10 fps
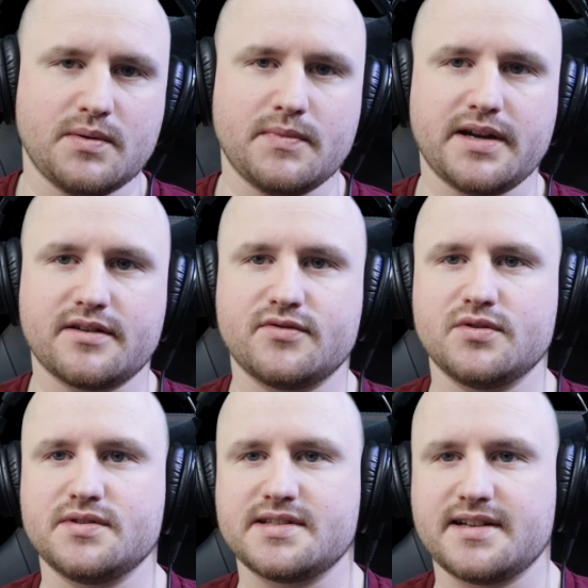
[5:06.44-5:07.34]

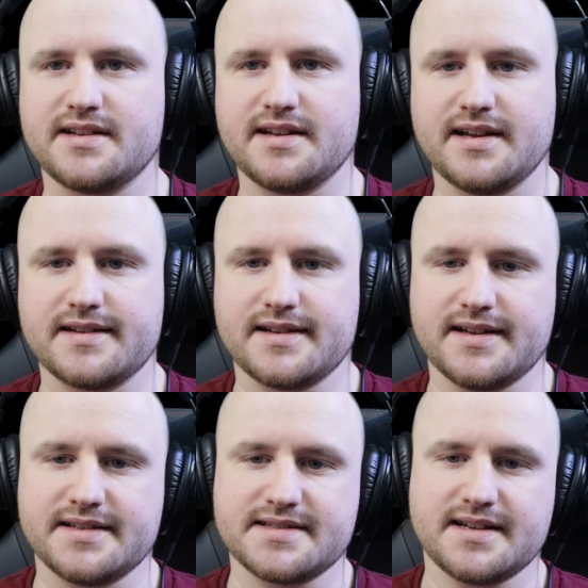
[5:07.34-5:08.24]
microphones, and
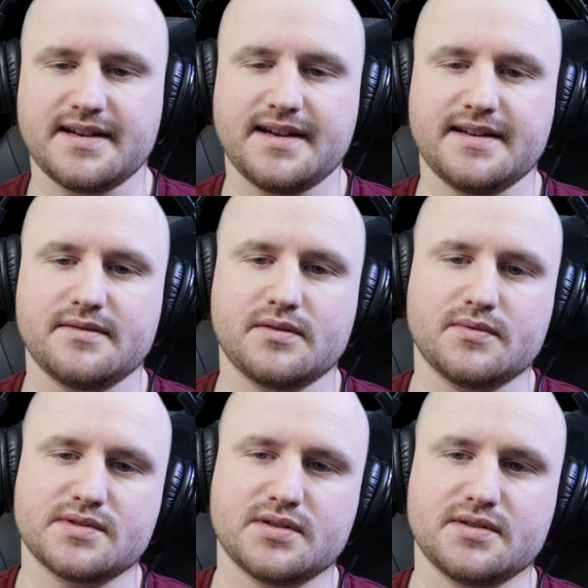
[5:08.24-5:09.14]
I
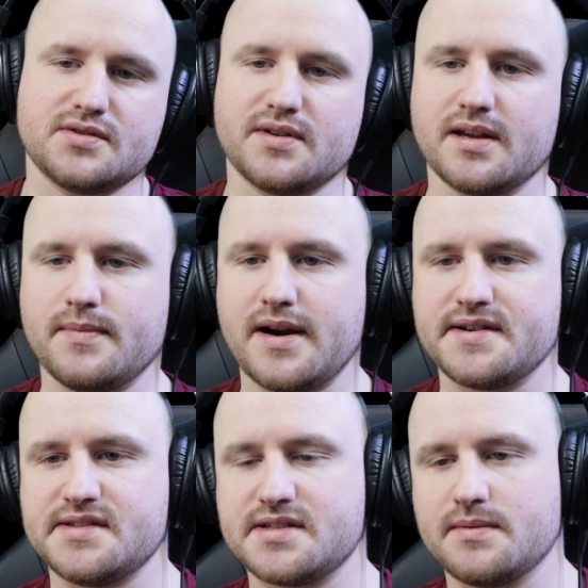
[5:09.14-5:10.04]
was doing
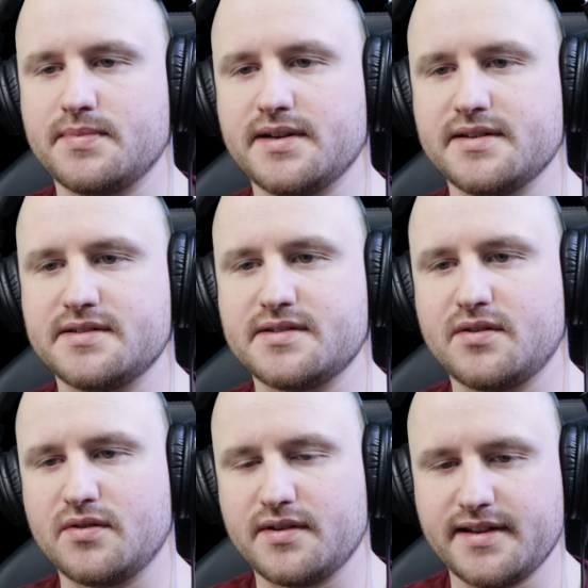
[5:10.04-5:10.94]
comparisons compared,
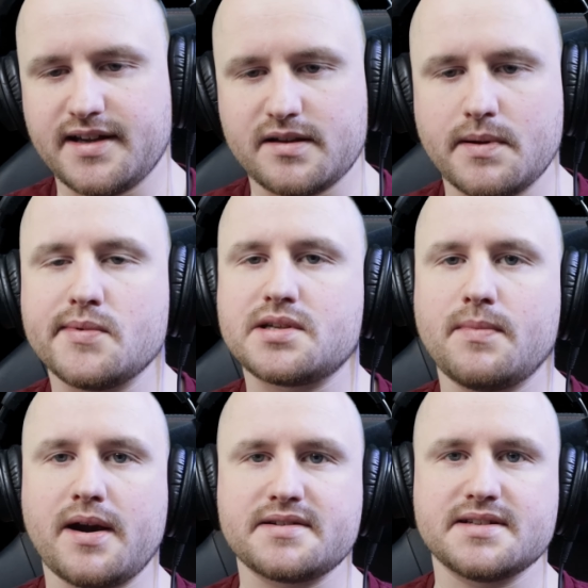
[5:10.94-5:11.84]
like other people's
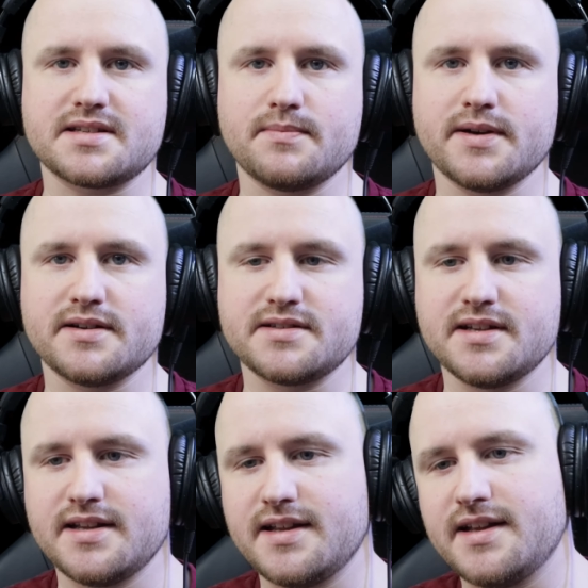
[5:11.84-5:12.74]
comparisons compared
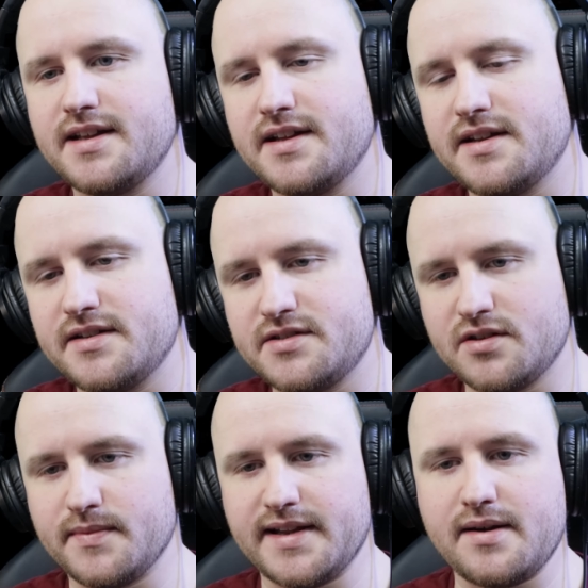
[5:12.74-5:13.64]
to
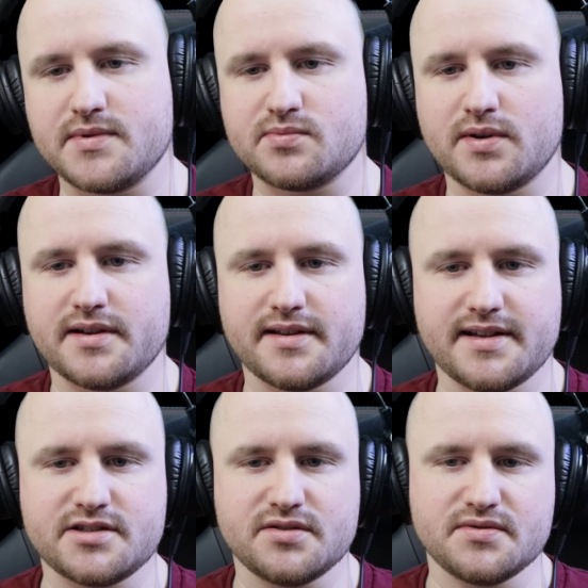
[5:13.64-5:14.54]
them, and that was one of the
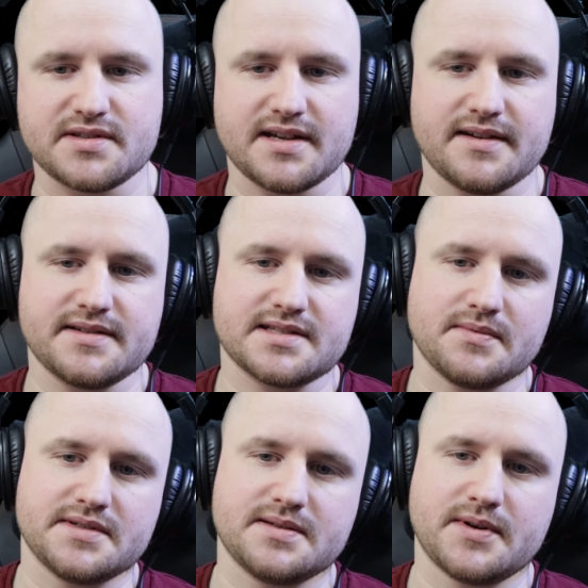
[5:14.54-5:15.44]
issues that
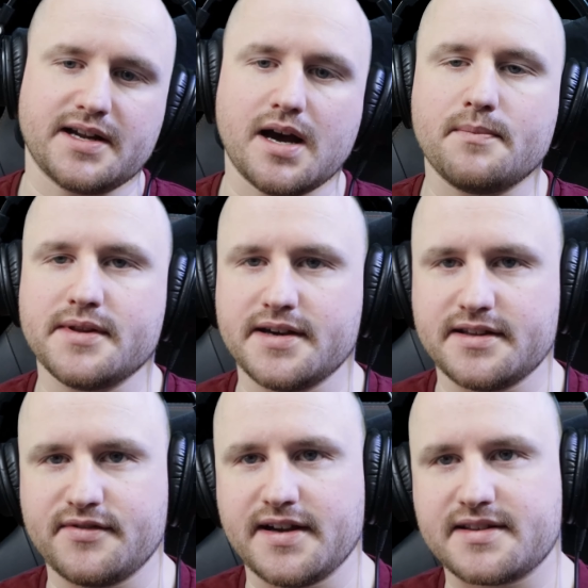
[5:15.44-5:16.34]
someone did bring up, that
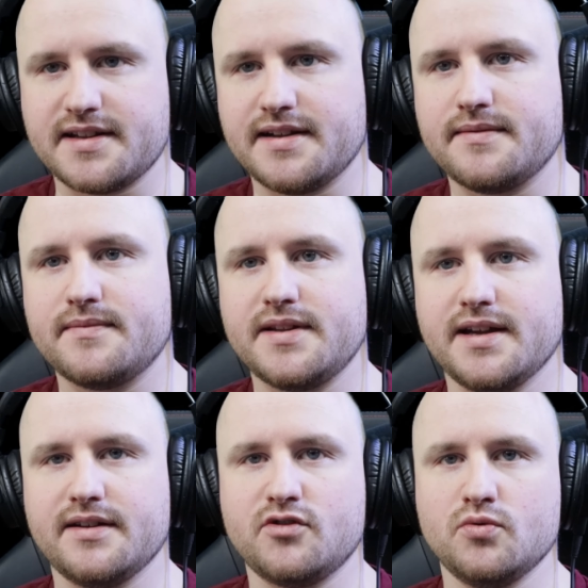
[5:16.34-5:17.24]
the fact that,
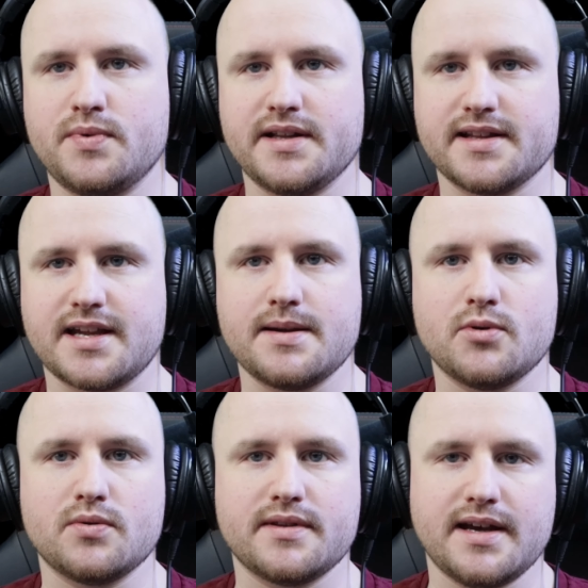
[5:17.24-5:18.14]
yeah, if you break the
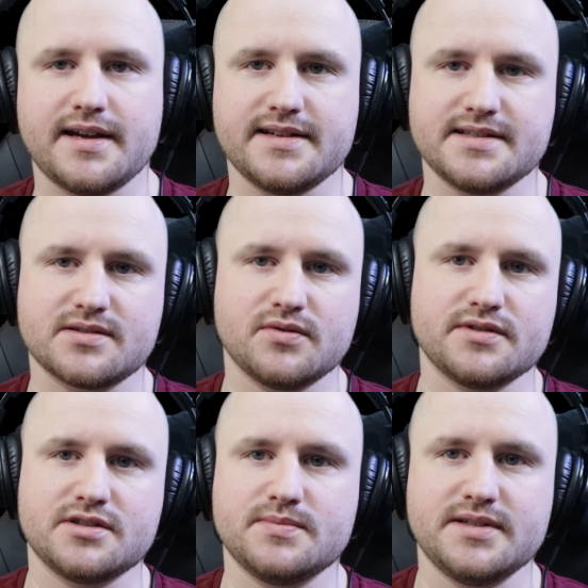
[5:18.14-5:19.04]
cable, that is
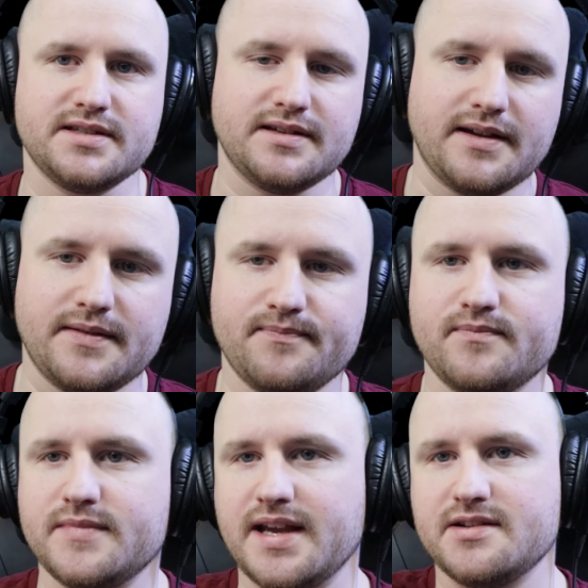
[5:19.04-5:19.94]
going to be
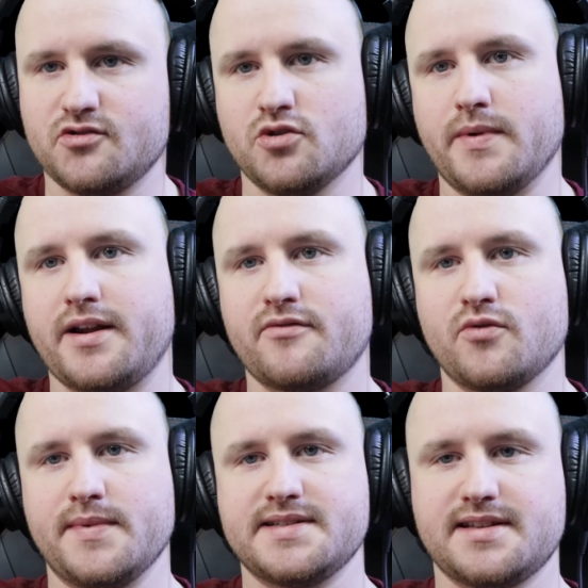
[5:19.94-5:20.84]
the end of your
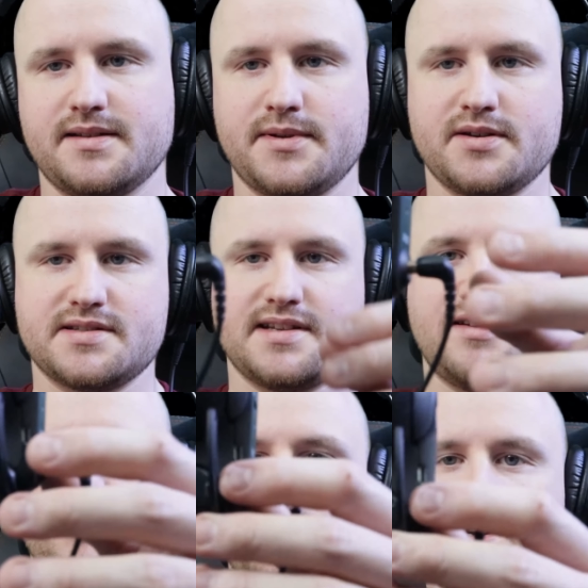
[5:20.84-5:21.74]
microphone basically, because
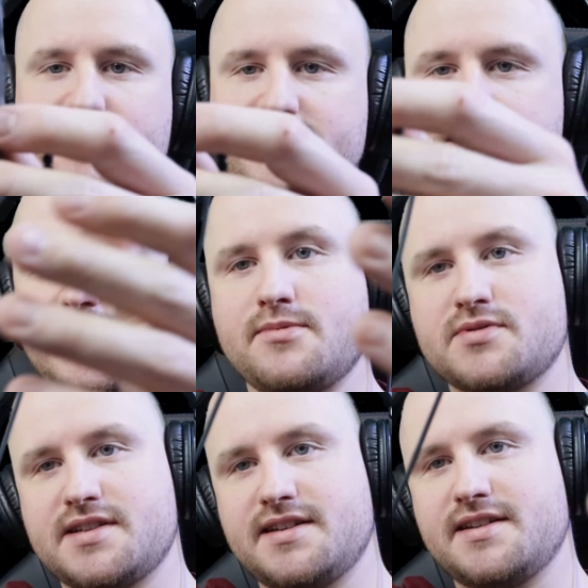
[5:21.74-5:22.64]
if you break this cable,
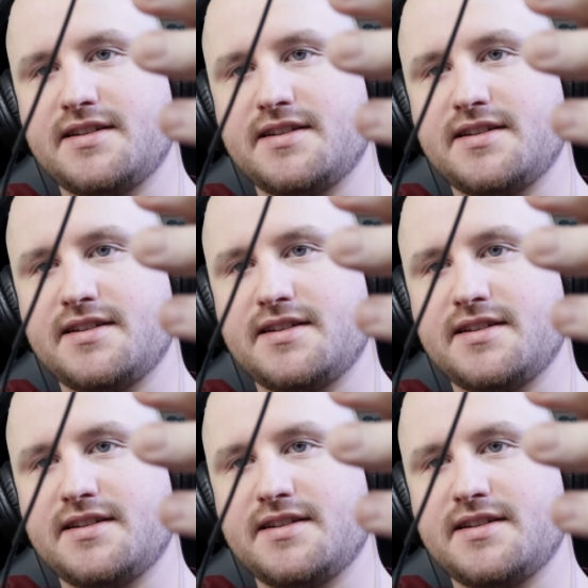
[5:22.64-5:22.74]
say,